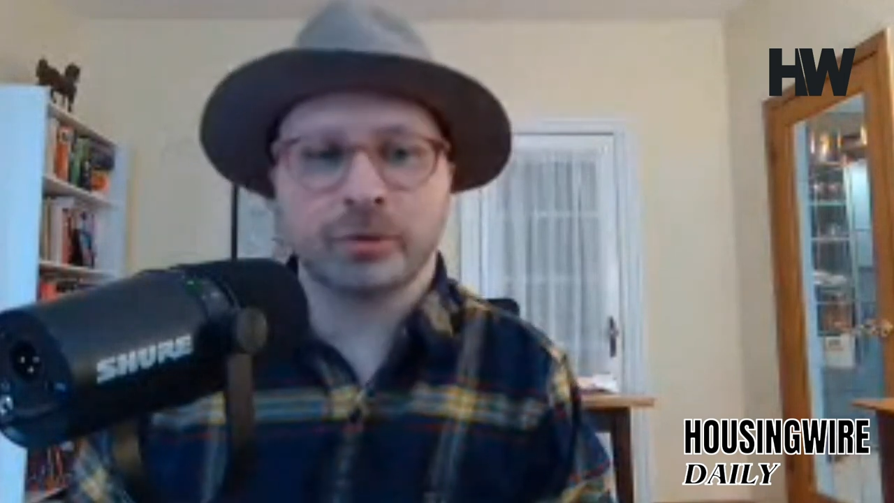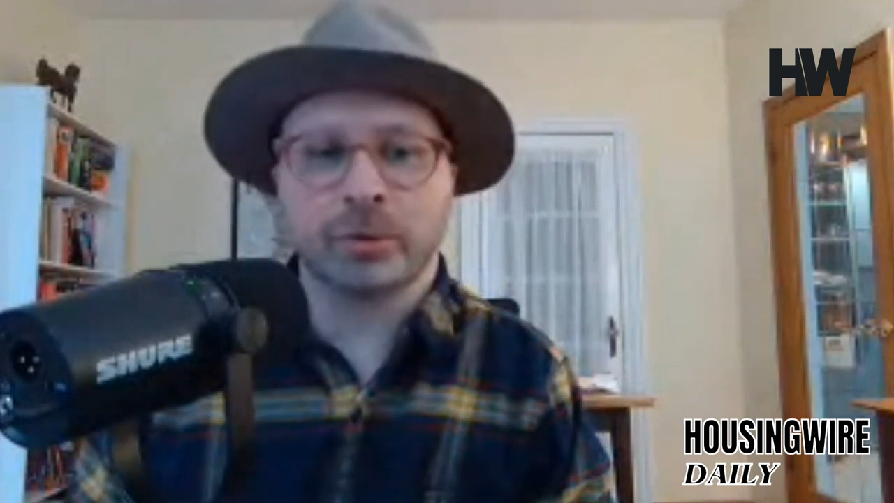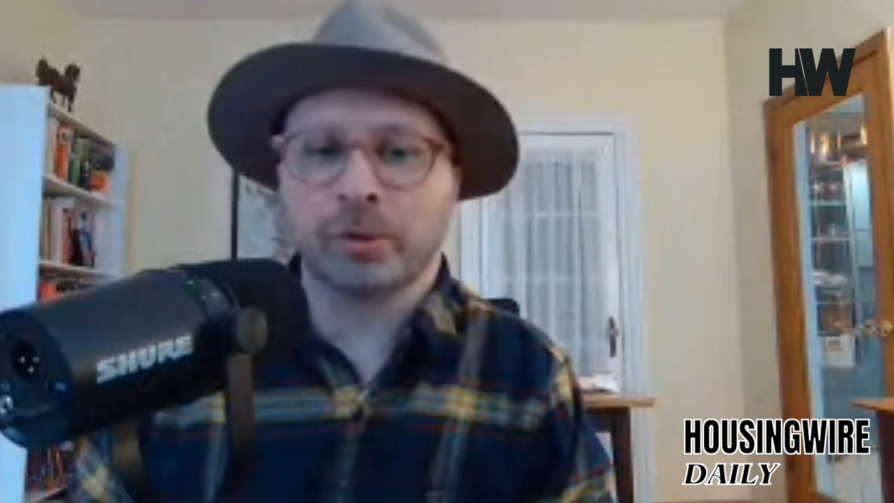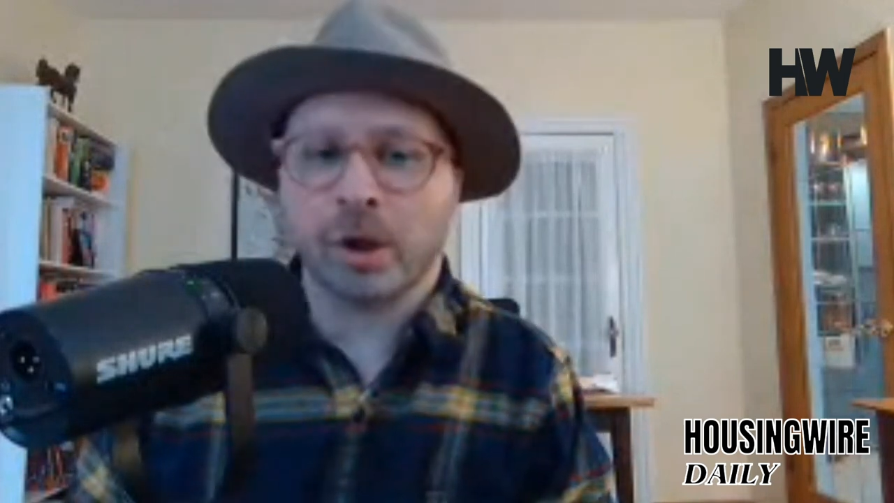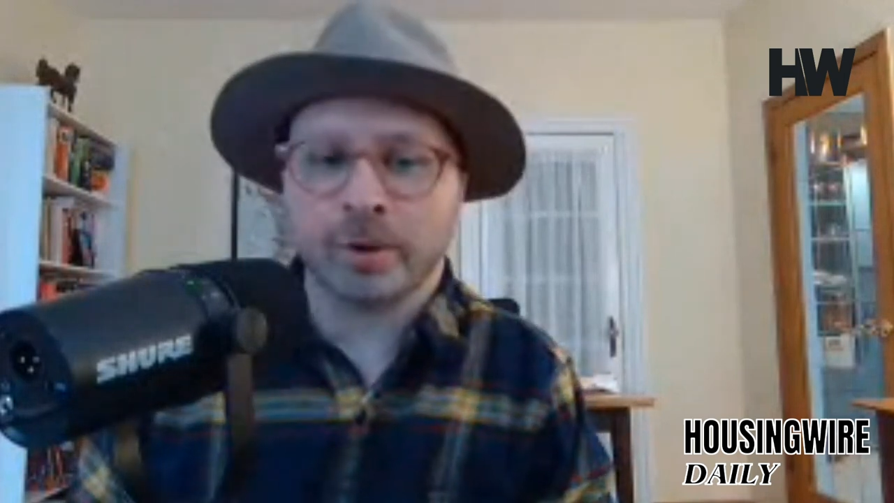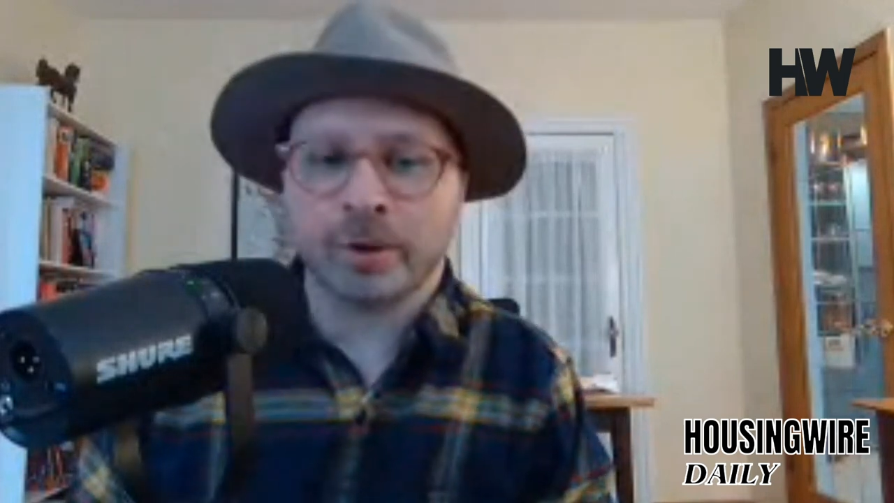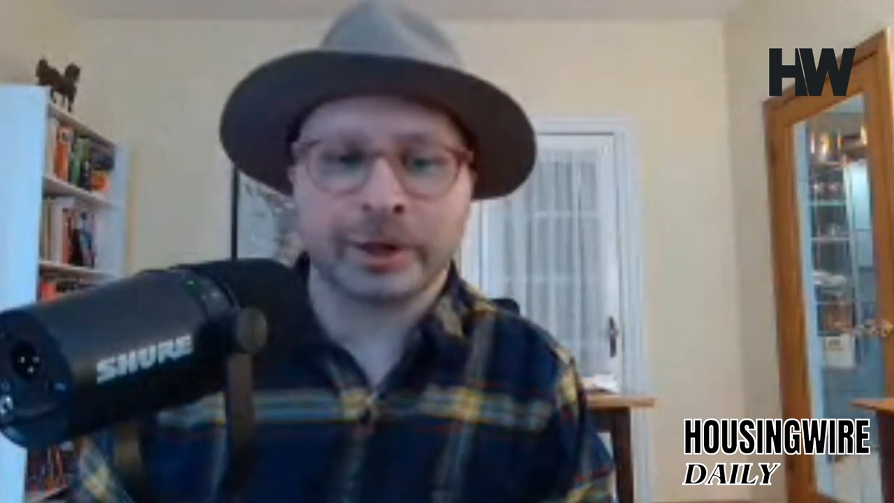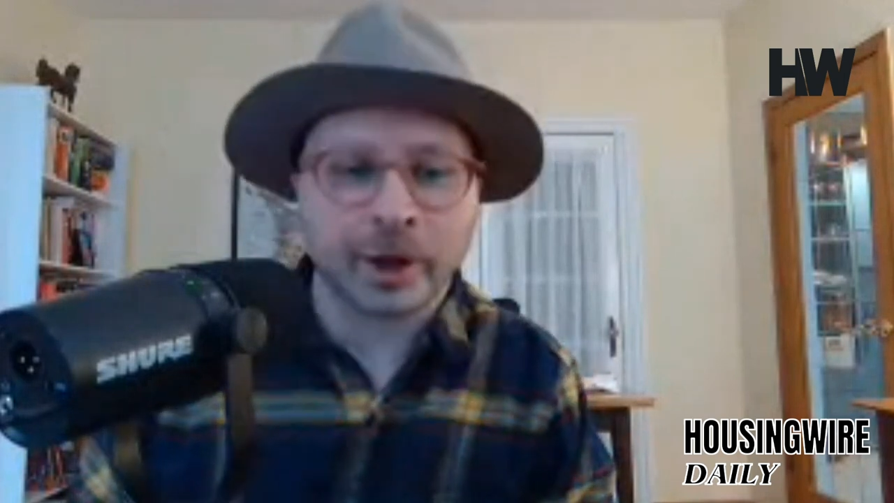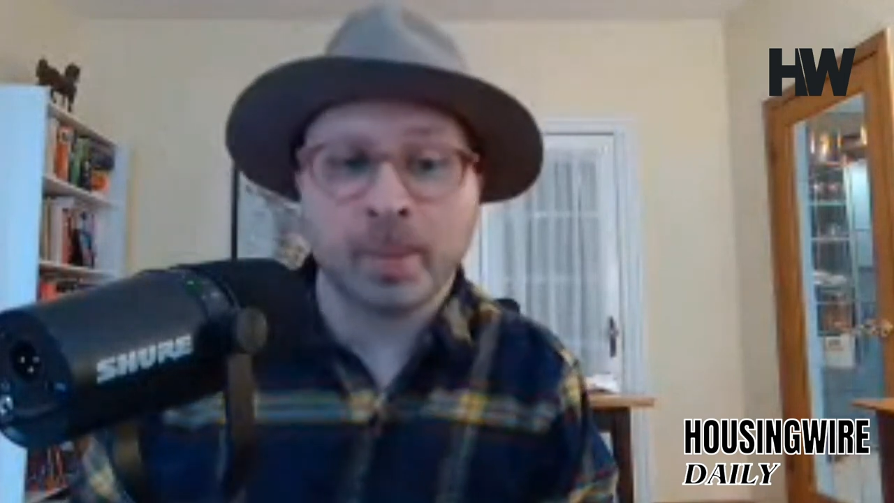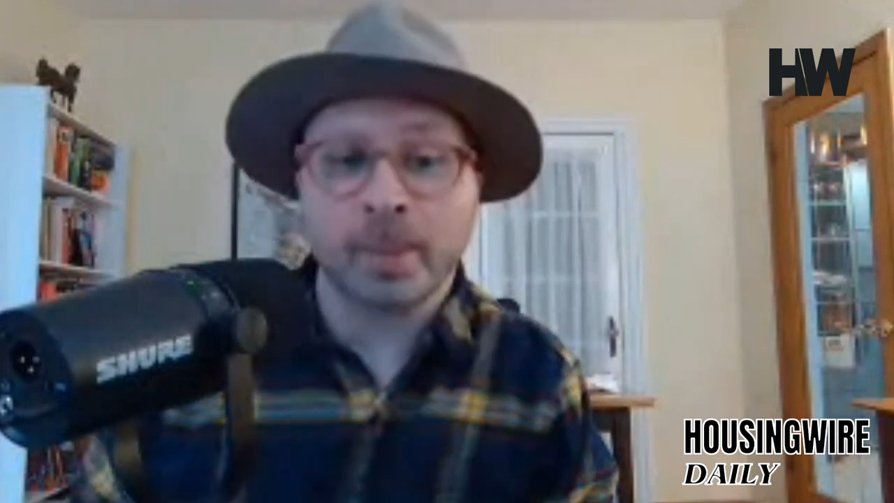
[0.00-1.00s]
to
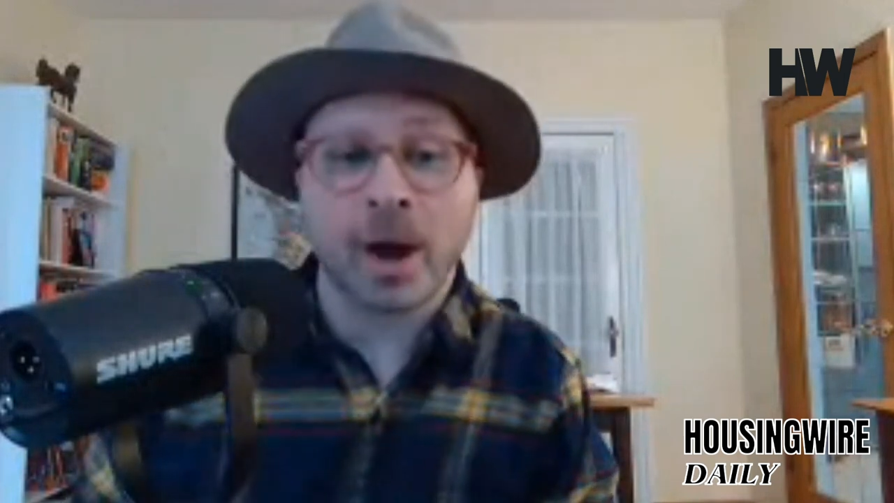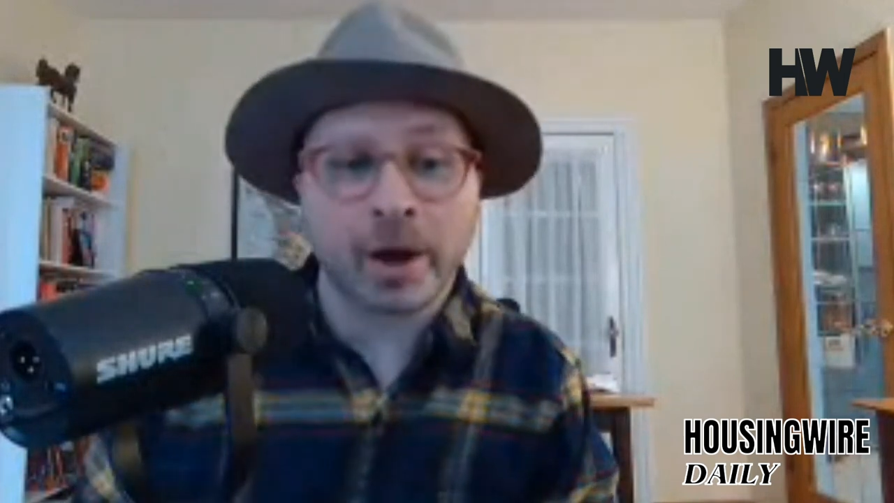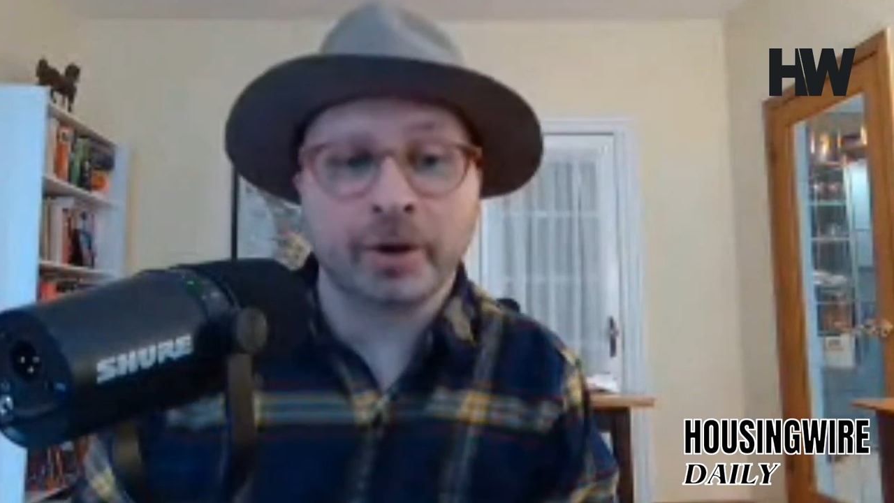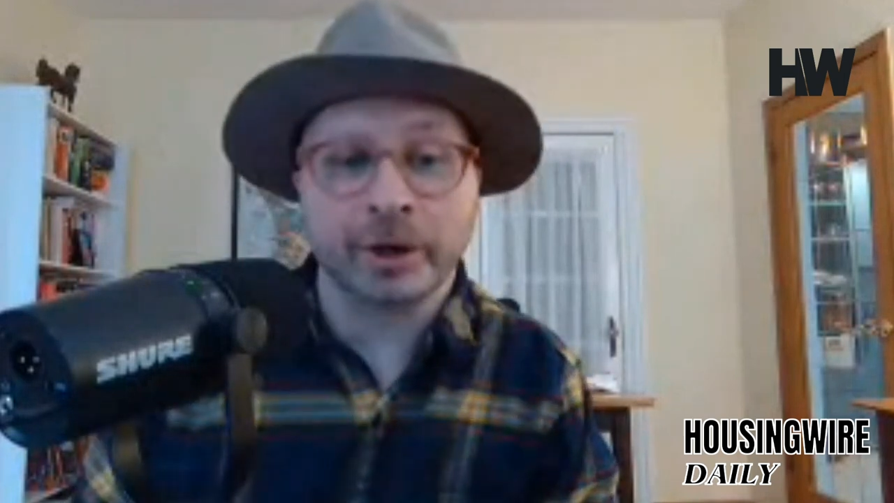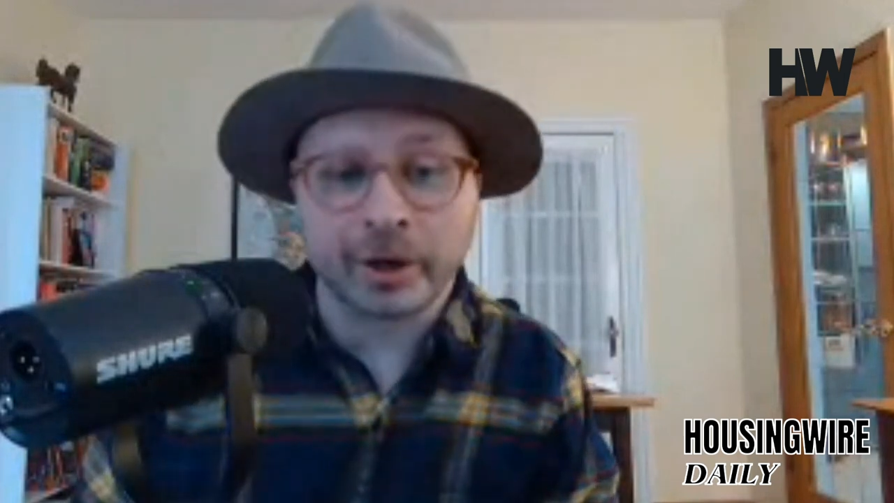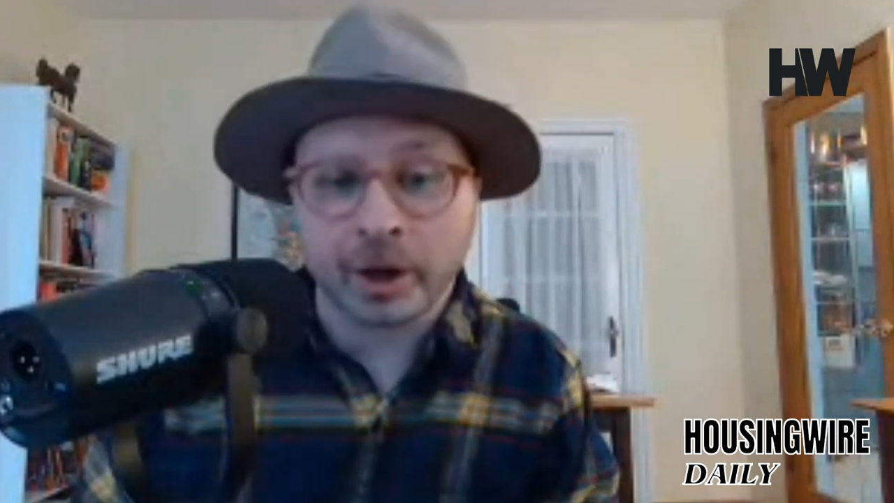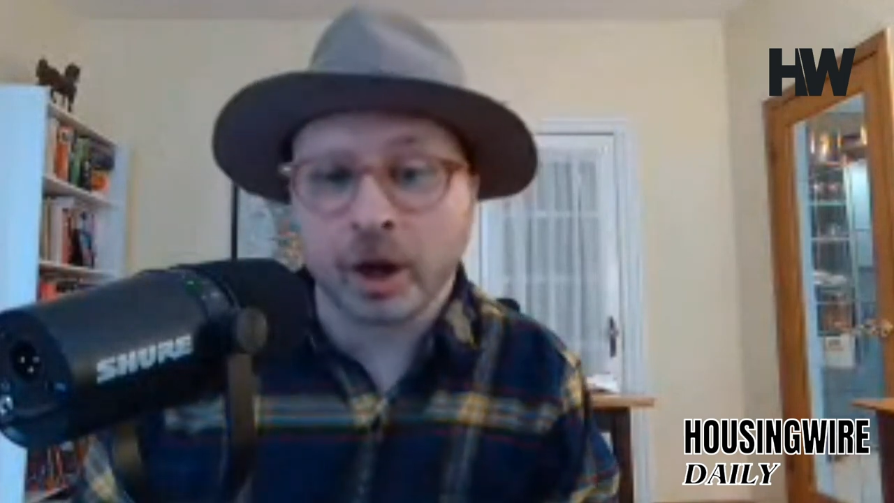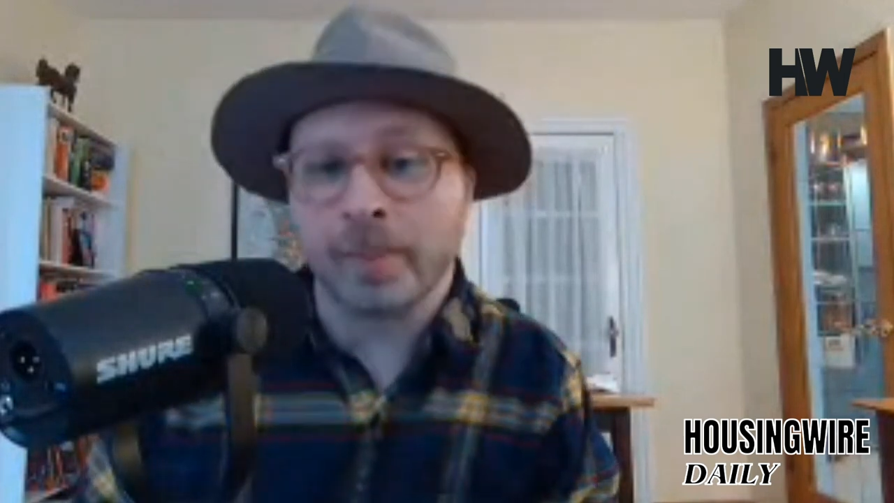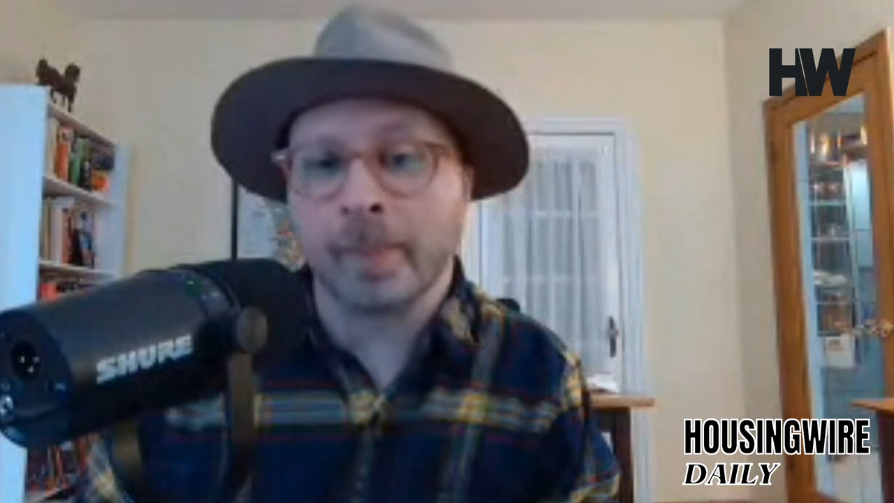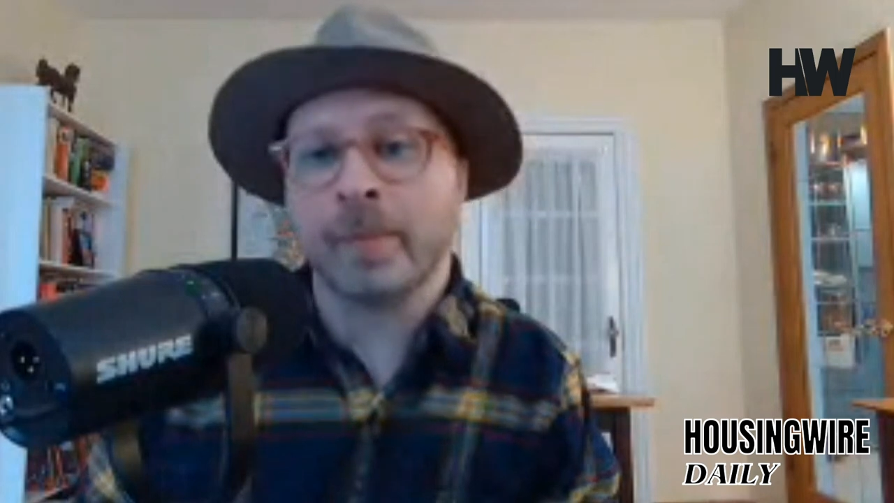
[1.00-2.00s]
lower income, moderate
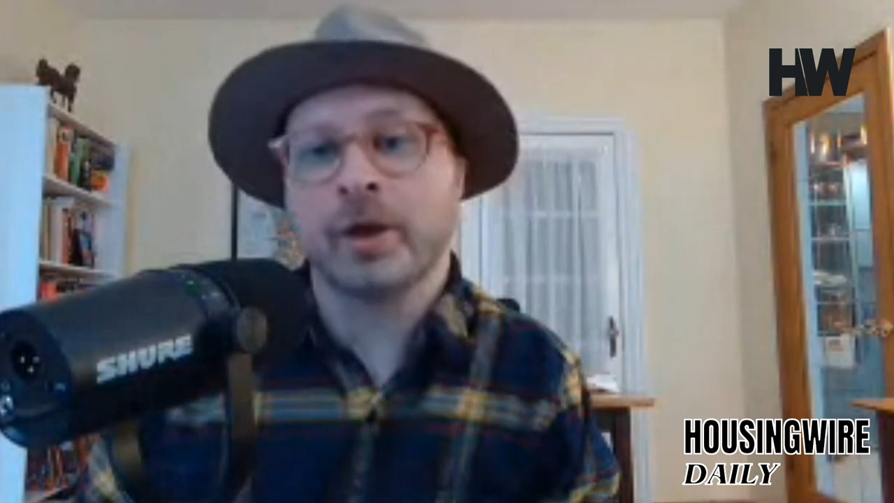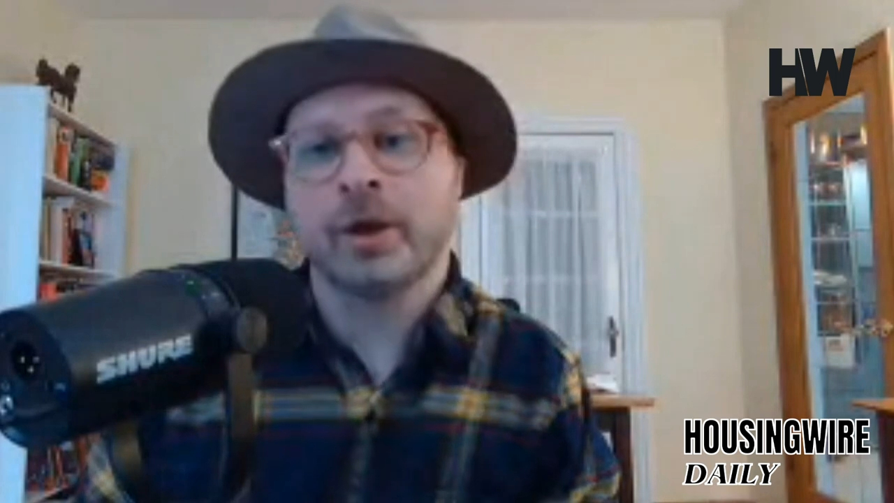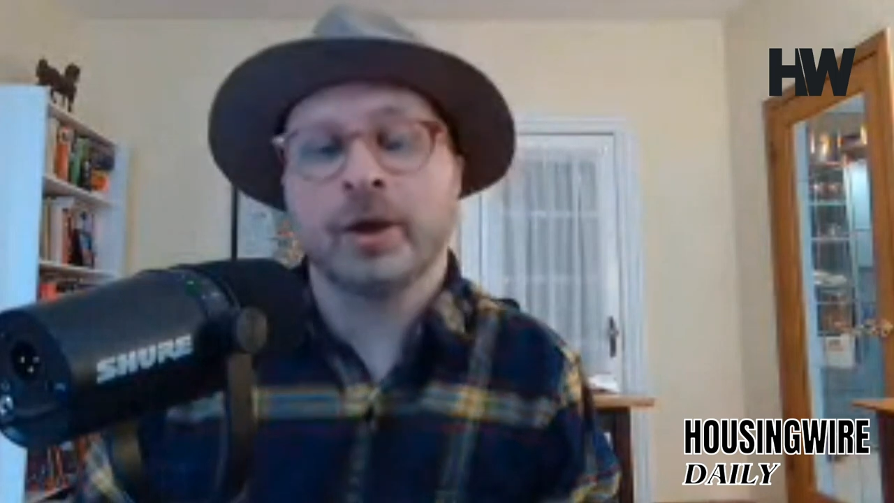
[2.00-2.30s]
income,